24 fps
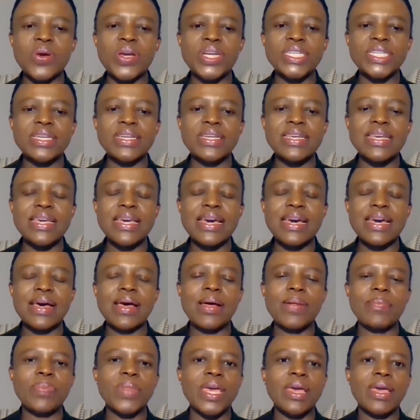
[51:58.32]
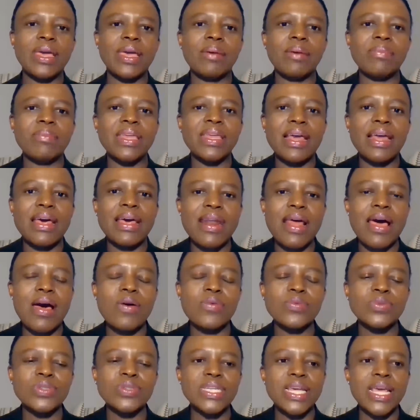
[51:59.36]
question here, Emil,
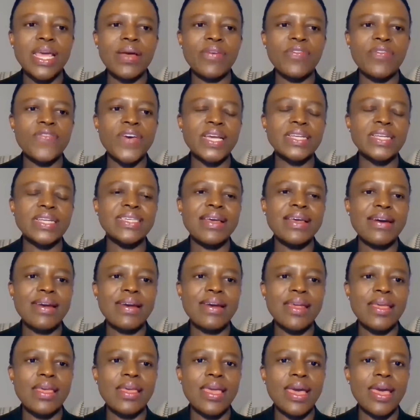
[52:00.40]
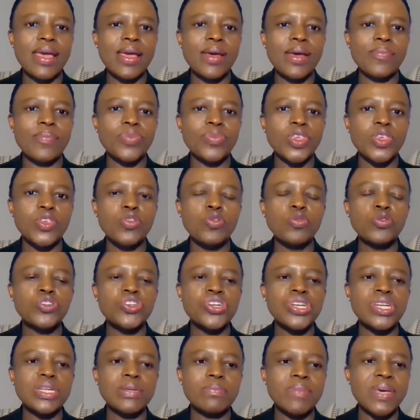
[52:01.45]
around factoring new
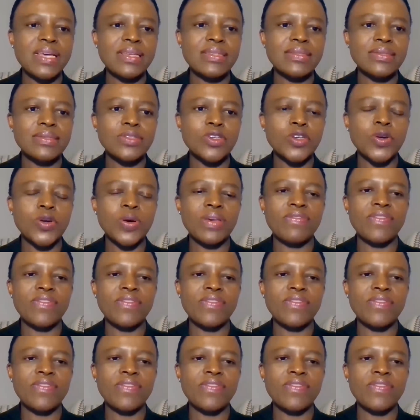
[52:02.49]
treatments, you know,